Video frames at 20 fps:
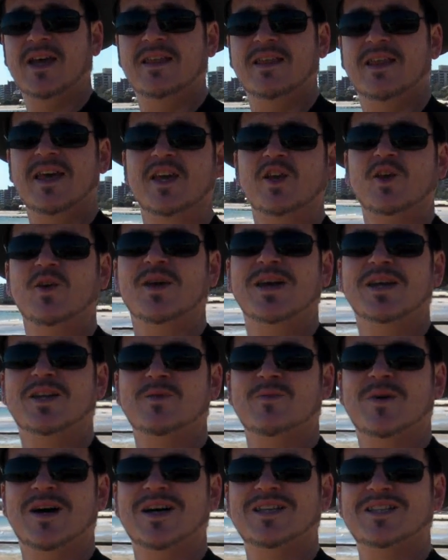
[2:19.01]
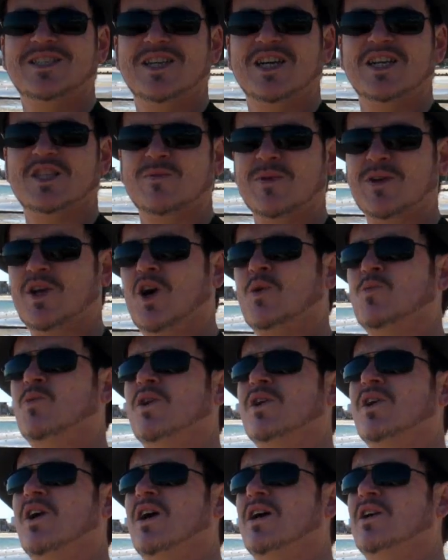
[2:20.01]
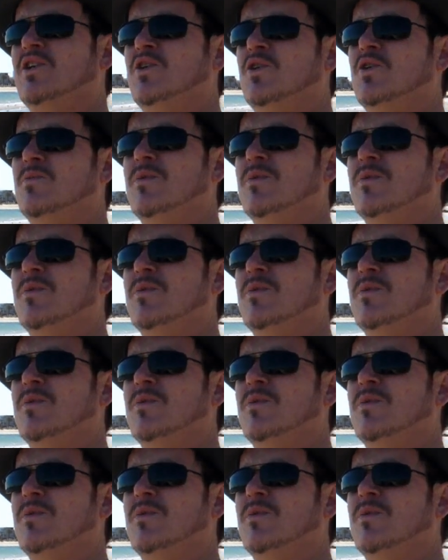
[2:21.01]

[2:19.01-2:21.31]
then you get to pass judgment on what I do.